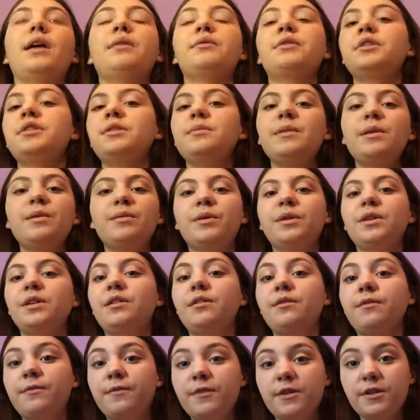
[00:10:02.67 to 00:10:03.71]
I want to be one
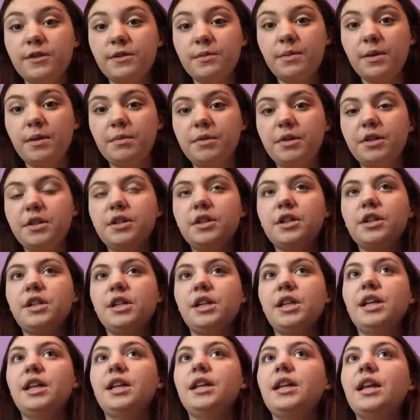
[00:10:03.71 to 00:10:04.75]
of the first people to
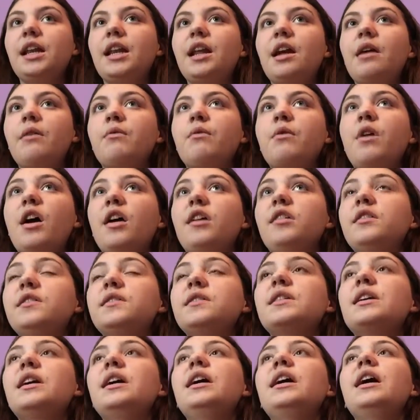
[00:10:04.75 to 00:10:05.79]
turn it in, and I
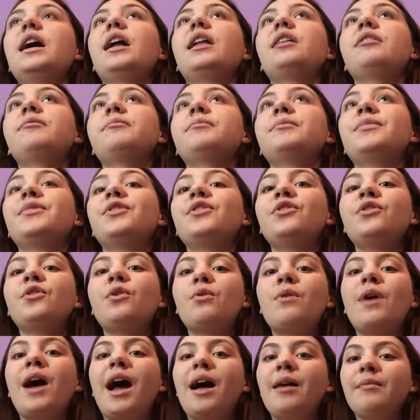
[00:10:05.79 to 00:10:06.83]
was. And I'm
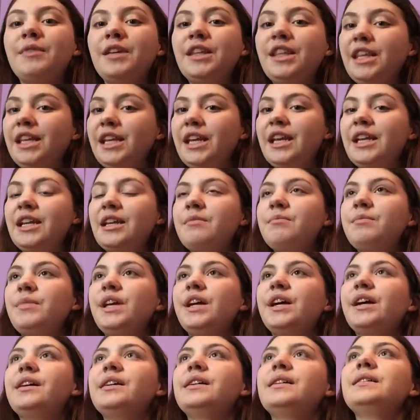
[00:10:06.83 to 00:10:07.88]
so happy that I did,
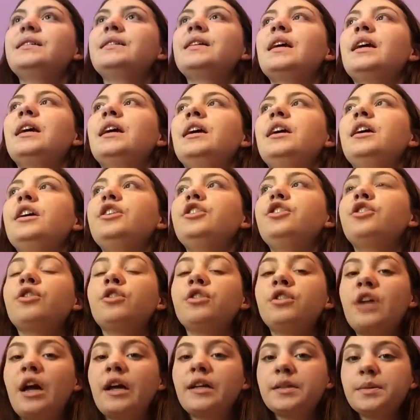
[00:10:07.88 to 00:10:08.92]
because
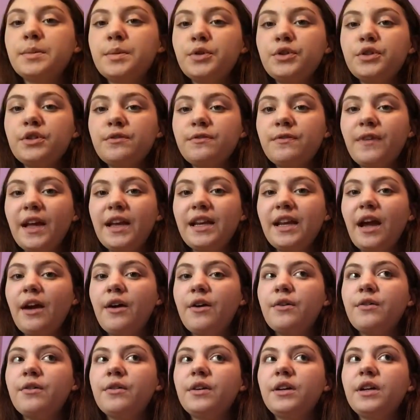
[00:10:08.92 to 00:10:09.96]
you're not supposed to find
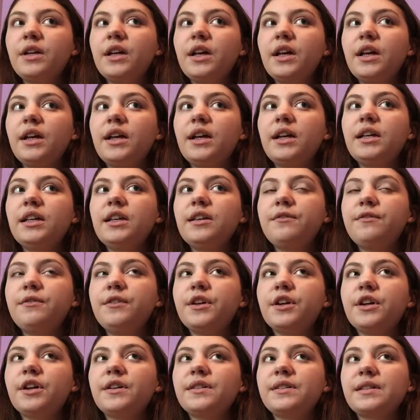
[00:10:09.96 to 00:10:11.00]
out if
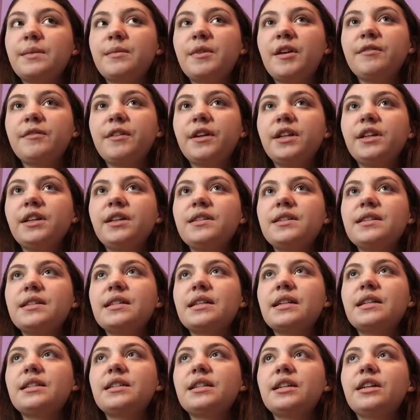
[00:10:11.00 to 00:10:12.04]
you're a semifinalist
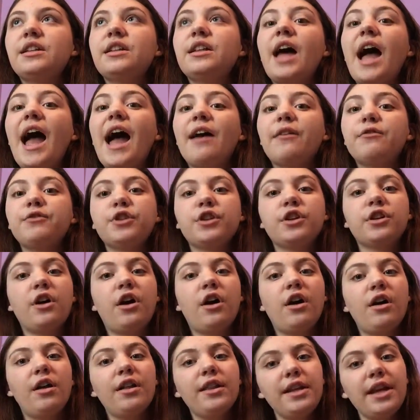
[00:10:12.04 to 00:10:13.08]
until after
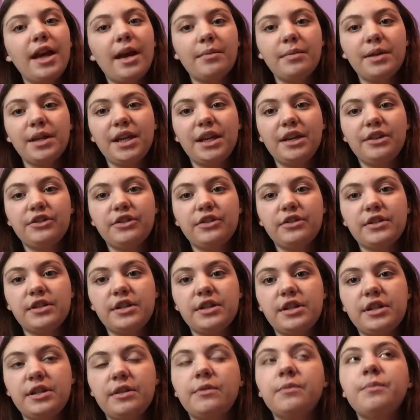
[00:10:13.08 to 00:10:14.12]
all the applications
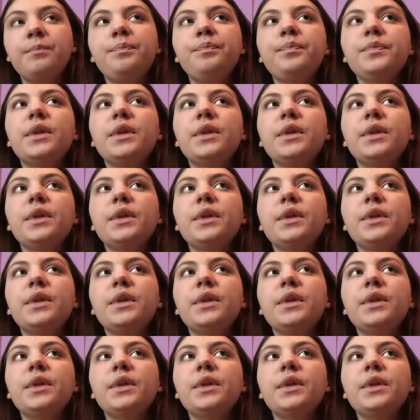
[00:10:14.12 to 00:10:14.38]
are due.